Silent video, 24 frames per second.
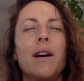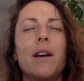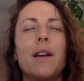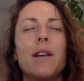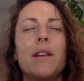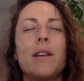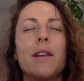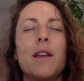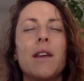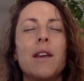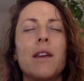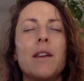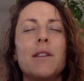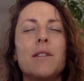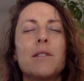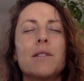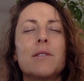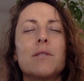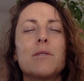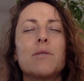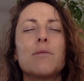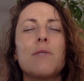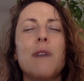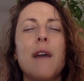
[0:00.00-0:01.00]
A nice
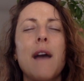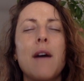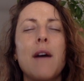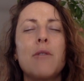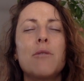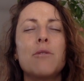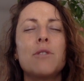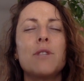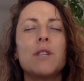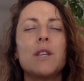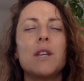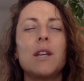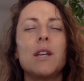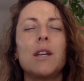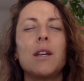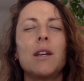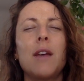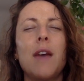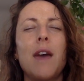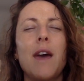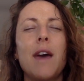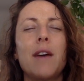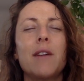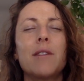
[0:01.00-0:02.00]

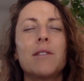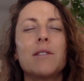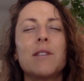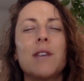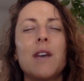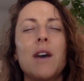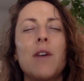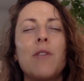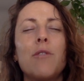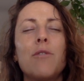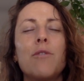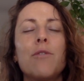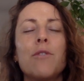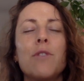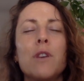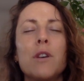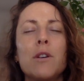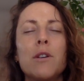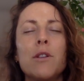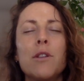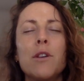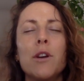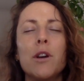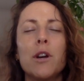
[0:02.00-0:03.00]
grounding exhale.
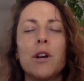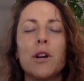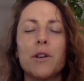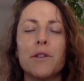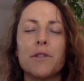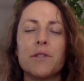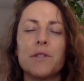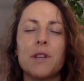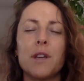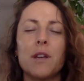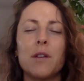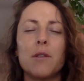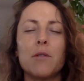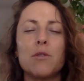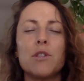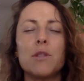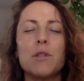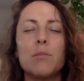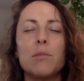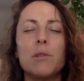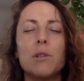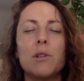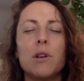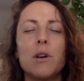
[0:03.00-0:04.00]
Feel the earth's
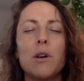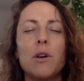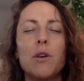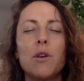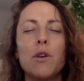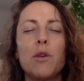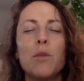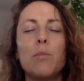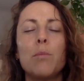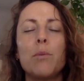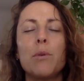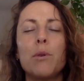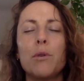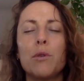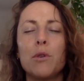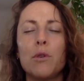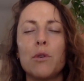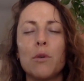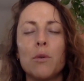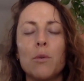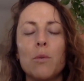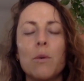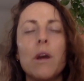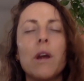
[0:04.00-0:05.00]
energy below you. Put
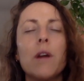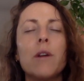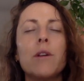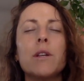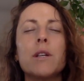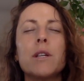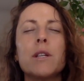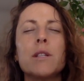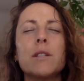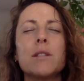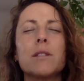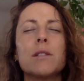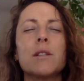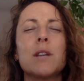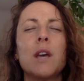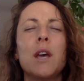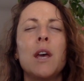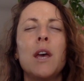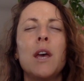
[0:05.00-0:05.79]
your awareness